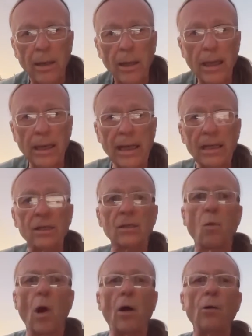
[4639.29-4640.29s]
and he's
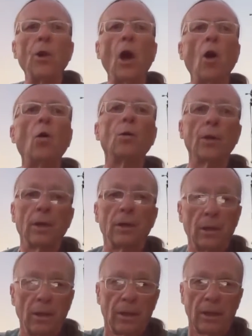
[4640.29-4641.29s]
well known
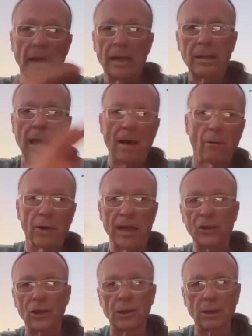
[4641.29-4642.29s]
in that
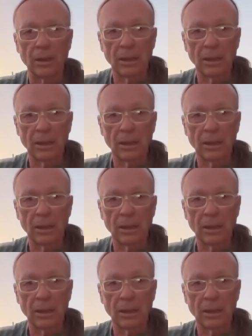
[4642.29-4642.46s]
region.